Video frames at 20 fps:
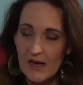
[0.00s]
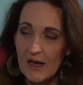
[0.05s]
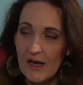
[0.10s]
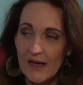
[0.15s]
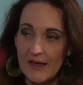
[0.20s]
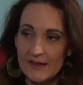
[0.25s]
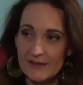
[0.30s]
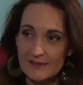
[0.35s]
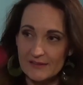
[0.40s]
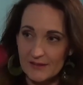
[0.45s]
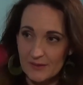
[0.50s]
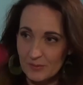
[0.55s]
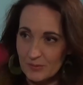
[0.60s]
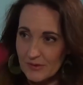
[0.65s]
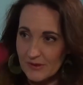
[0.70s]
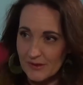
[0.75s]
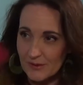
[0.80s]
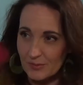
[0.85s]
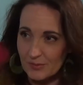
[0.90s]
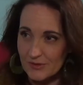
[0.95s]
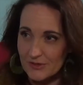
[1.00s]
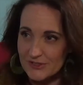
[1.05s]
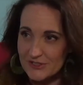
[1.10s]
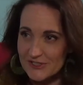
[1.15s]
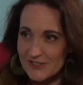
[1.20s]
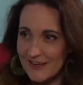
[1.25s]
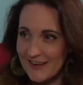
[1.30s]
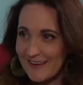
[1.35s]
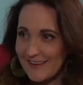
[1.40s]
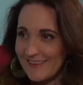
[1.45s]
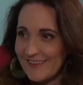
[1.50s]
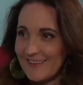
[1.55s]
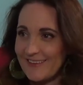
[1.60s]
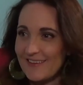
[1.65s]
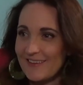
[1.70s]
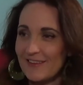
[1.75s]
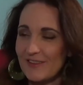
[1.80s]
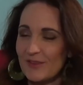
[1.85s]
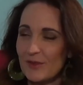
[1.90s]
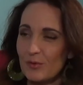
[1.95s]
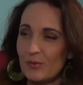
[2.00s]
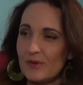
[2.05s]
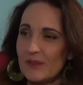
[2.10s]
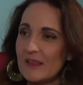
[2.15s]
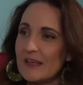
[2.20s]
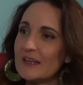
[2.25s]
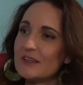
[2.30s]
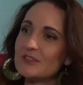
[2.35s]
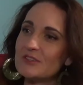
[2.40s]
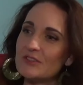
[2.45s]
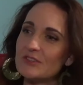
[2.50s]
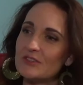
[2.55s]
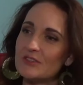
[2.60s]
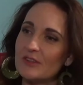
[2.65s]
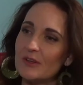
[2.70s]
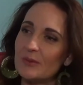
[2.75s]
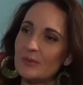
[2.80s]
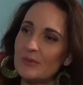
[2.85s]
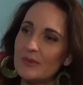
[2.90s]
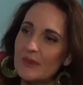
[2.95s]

I deeply appreciate the relationship